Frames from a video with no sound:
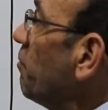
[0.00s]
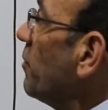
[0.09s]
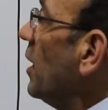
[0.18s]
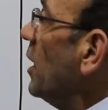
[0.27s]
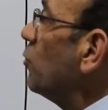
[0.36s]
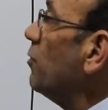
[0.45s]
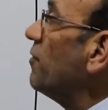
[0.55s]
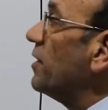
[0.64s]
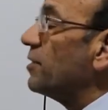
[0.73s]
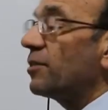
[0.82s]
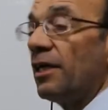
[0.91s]

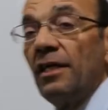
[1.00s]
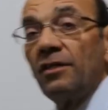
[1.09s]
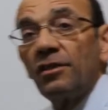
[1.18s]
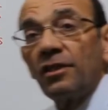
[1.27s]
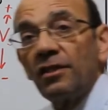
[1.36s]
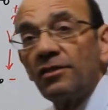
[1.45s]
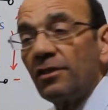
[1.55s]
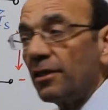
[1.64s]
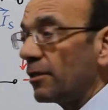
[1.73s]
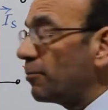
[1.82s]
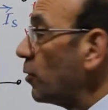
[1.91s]
equivalent electrical circuit
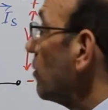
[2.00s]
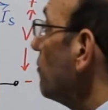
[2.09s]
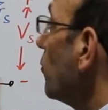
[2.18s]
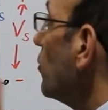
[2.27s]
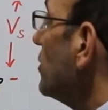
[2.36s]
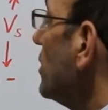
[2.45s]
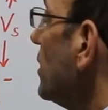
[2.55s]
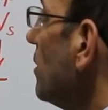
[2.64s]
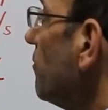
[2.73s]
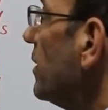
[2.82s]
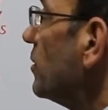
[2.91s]
model for a single
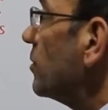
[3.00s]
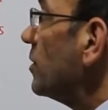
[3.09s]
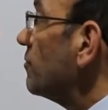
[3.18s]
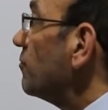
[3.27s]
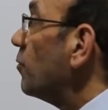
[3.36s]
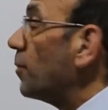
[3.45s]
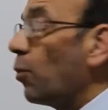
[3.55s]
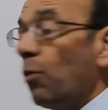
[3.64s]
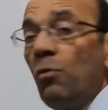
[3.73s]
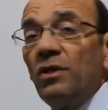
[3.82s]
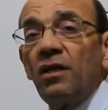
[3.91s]
phase transformer. What
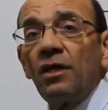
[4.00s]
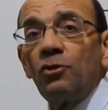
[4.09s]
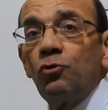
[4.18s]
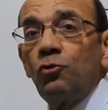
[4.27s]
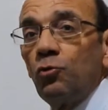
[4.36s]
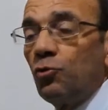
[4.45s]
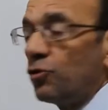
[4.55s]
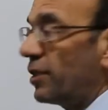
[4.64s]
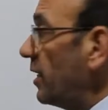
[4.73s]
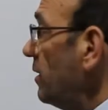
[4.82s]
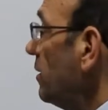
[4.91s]
we'd like to do
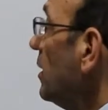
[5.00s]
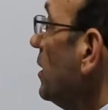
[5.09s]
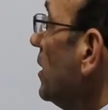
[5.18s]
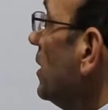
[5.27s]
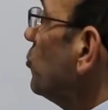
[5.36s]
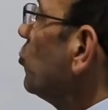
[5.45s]
today is to